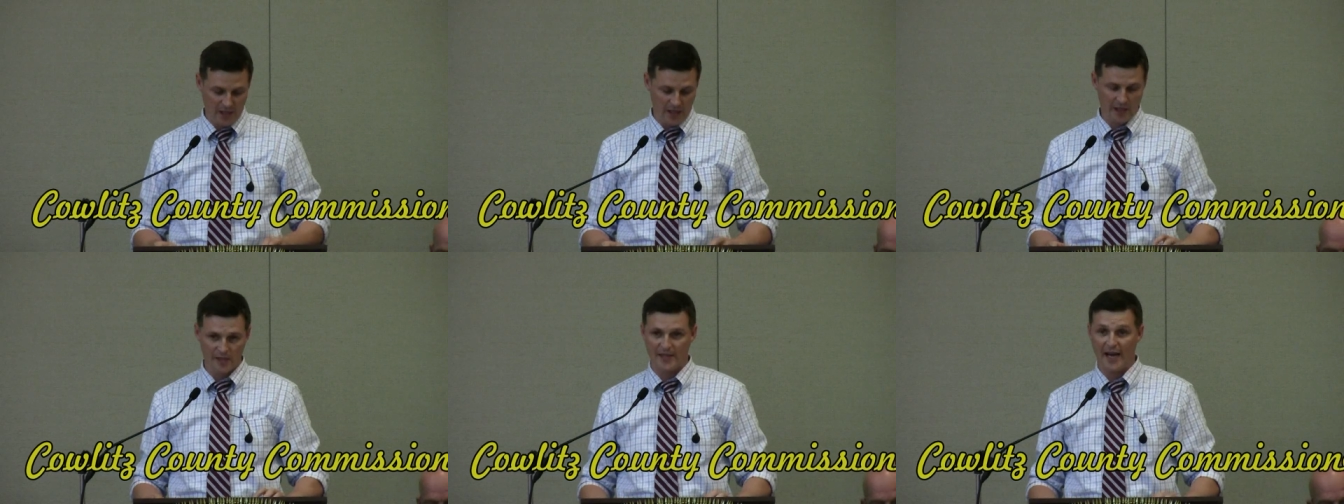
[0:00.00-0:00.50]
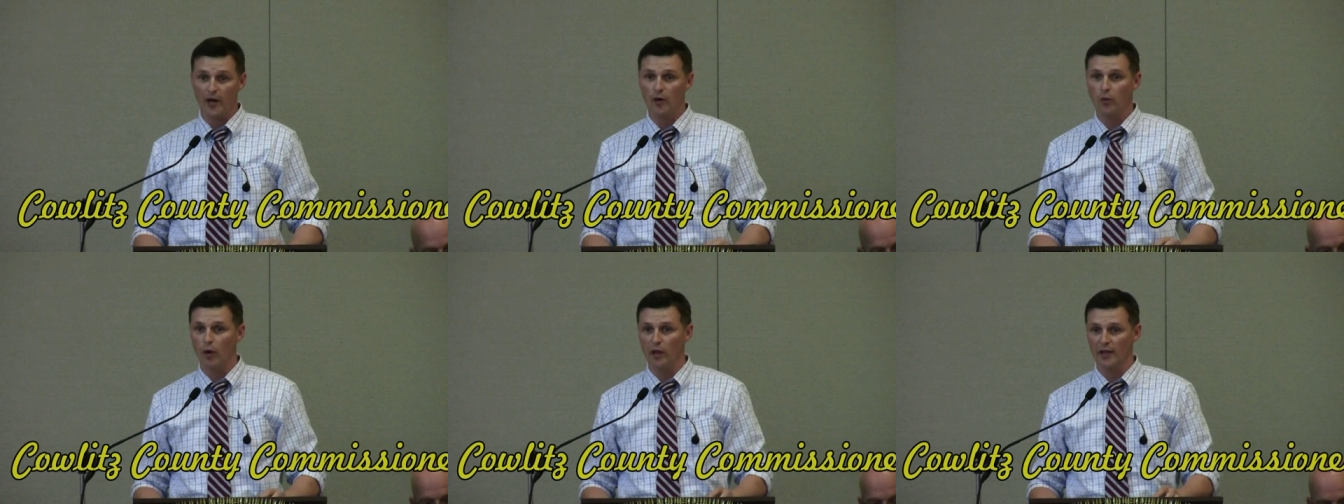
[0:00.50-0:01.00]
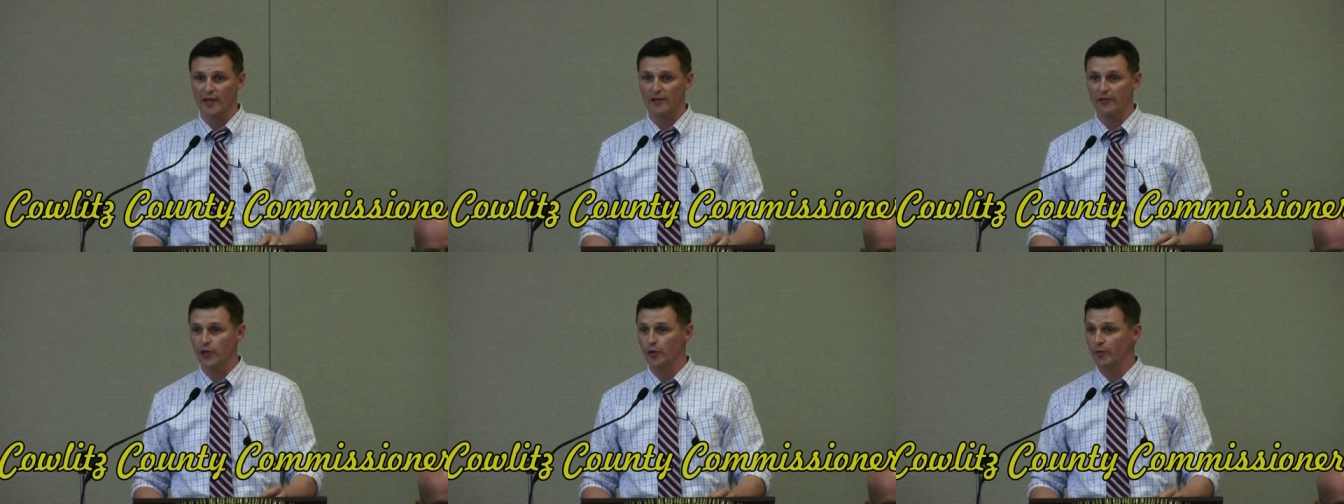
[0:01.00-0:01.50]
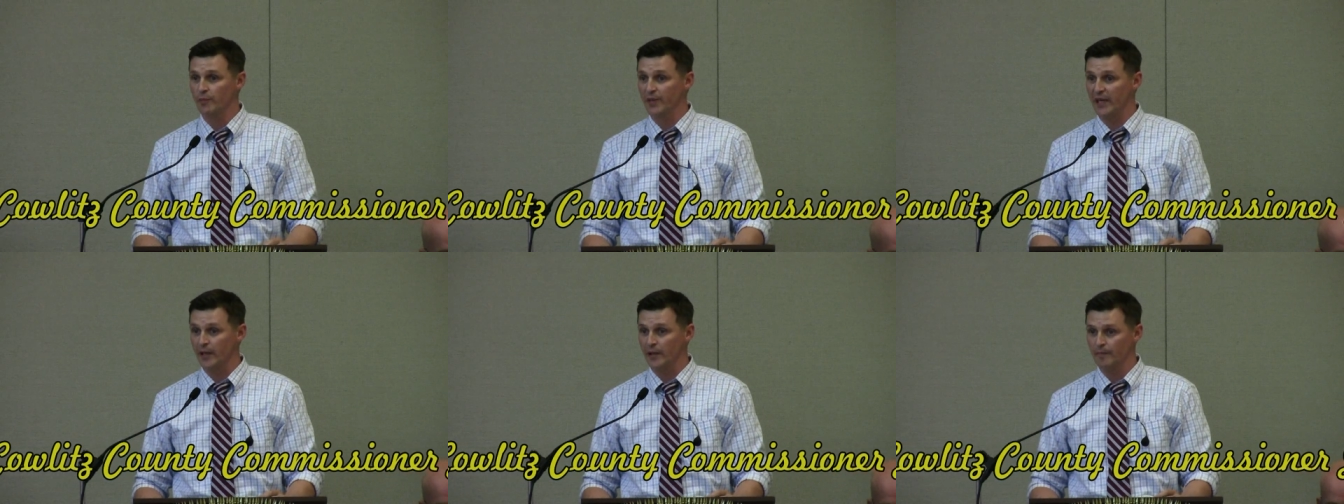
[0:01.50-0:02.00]
He is that quality of a human
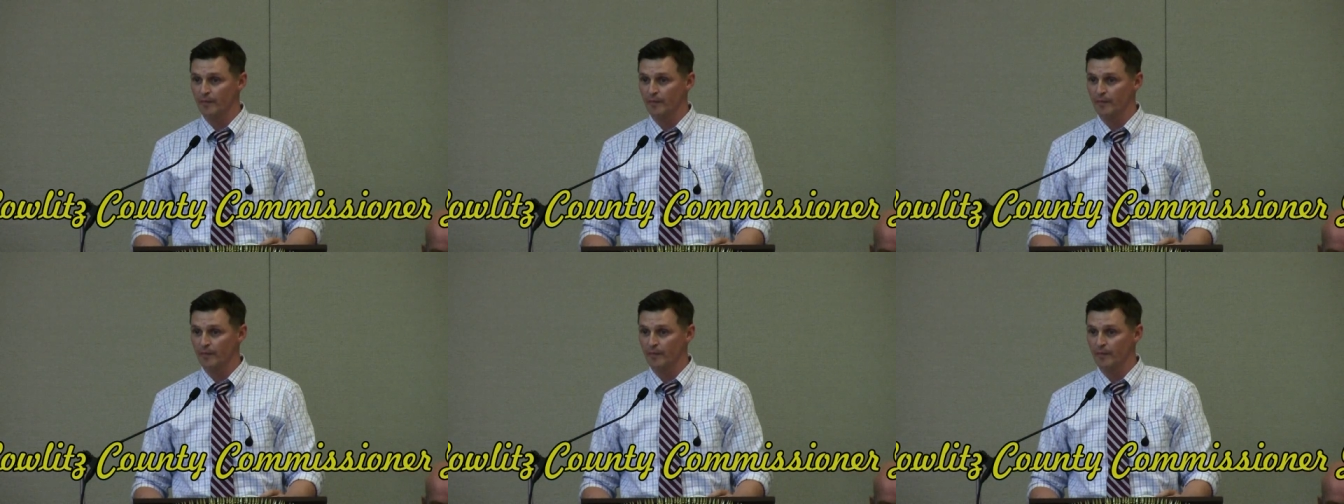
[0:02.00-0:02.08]
being.